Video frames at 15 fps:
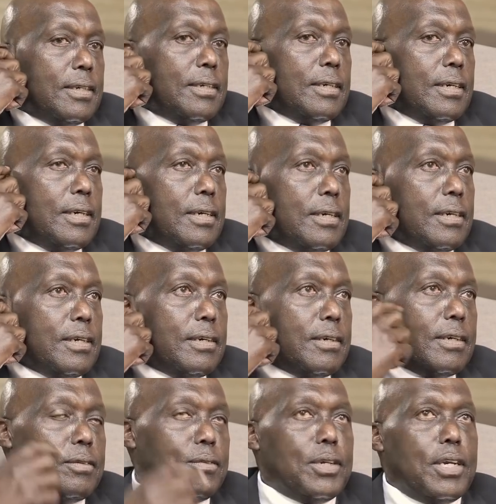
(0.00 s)

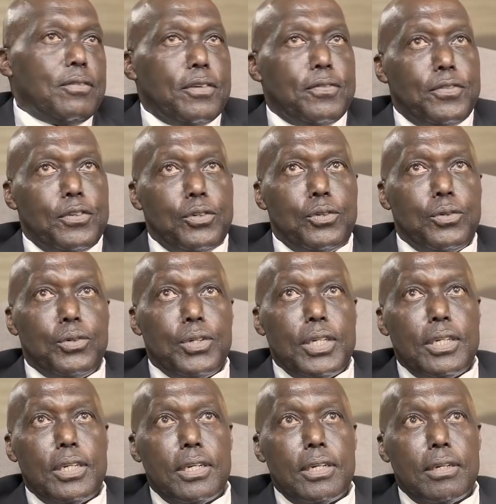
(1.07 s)
Mm. Uh, we have a few
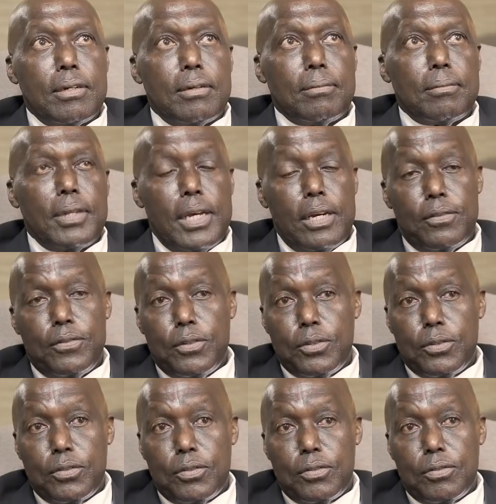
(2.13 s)
in um, the Air
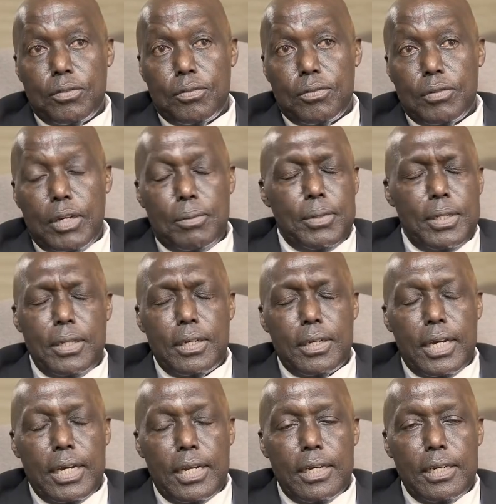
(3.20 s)
Force, I mean
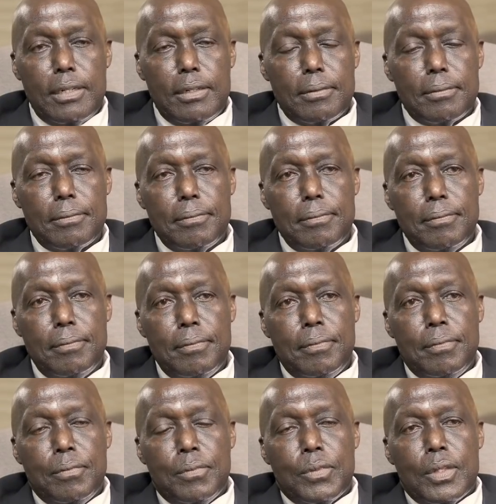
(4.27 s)
the airline. Yep.
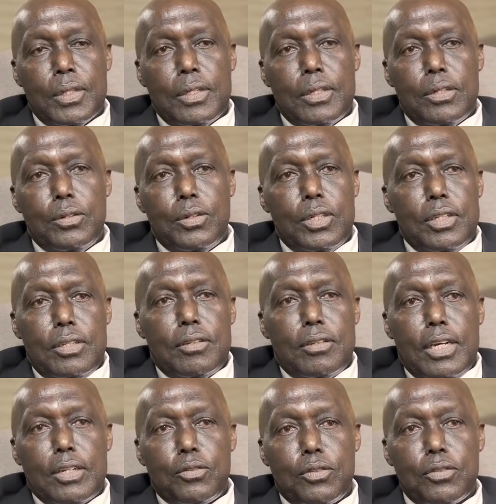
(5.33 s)
It, it,
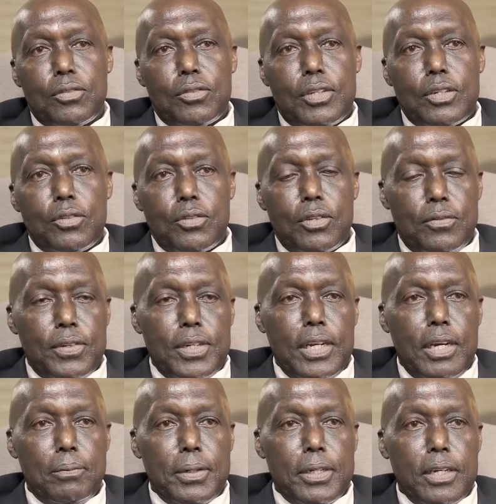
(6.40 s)
that, was, that was a very
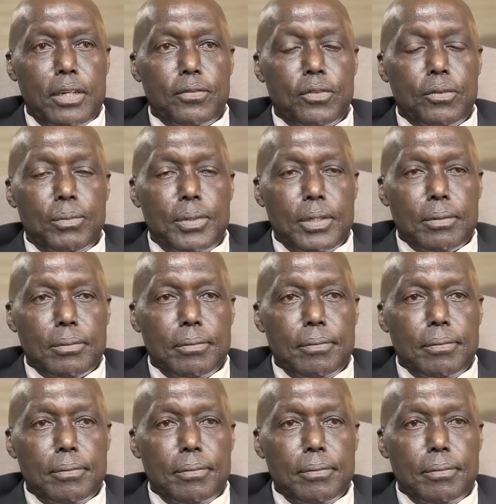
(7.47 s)
happy time for me.